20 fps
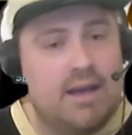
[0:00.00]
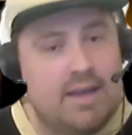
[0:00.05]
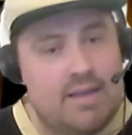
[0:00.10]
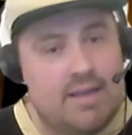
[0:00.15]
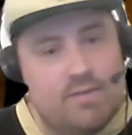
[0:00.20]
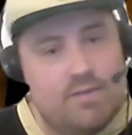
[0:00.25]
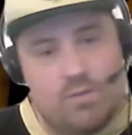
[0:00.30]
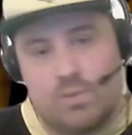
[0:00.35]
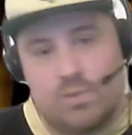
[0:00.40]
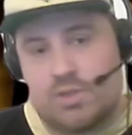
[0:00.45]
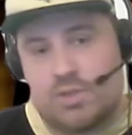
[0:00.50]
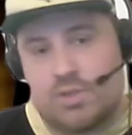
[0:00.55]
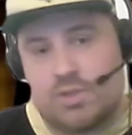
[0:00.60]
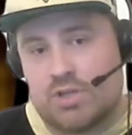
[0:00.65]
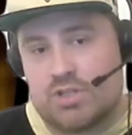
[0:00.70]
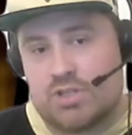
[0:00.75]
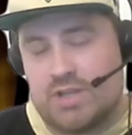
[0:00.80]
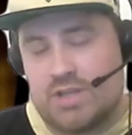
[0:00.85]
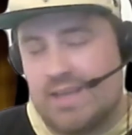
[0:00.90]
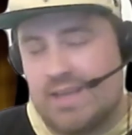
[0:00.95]
Even with
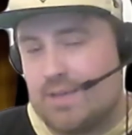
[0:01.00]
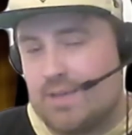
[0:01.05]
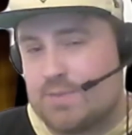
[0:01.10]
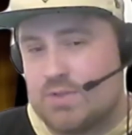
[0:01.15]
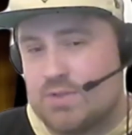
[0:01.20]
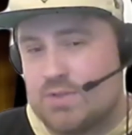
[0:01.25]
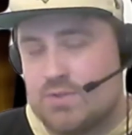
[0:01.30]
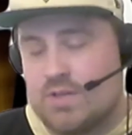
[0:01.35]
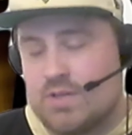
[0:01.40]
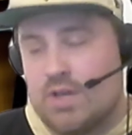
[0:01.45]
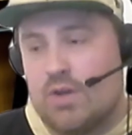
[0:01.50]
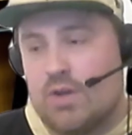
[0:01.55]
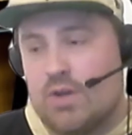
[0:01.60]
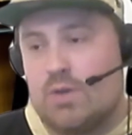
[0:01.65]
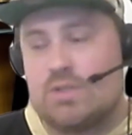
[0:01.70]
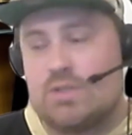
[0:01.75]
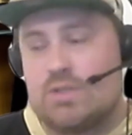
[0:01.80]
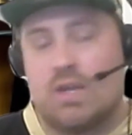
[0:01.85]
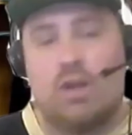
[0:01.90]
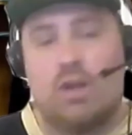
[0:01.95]
Josh Jacobs,
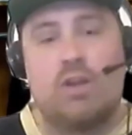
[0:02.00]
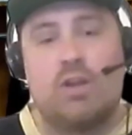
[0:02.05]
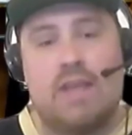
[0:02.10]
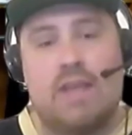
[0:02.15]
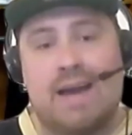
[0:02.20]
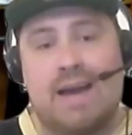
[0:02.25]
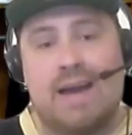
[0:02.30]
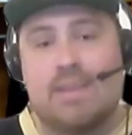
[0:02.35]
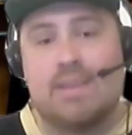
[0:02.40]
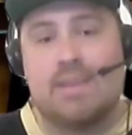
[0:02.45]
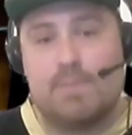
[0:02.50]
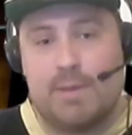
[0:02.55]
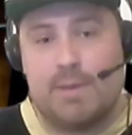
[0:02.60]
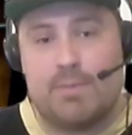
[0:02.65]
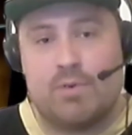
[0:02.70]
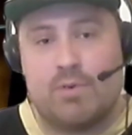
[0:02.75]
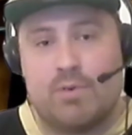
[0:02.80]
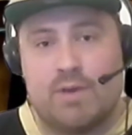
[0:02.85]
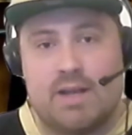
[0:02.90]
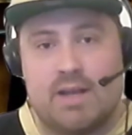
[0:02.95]
who's a lot younger than
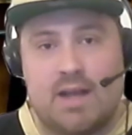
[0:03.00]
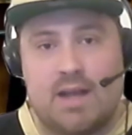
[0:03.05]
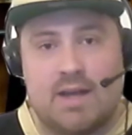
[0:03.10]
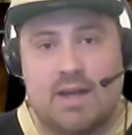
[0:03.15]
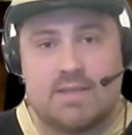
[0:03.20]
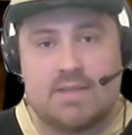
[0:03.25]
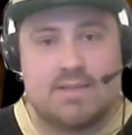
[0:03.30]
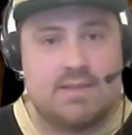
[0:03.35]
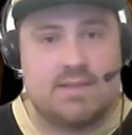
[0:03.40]
people realize.